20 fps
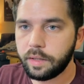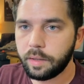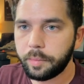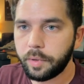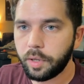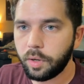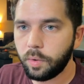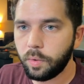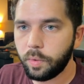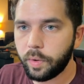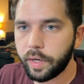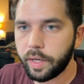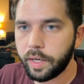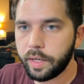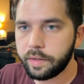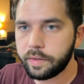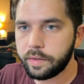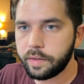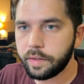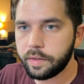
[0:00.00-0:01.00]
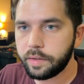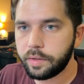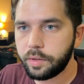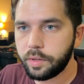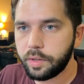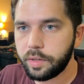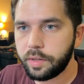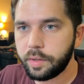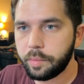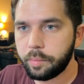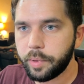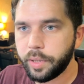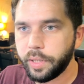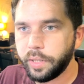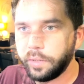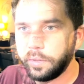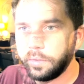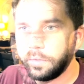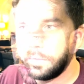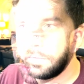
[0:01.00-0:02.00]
I'm going to organize this just a bit.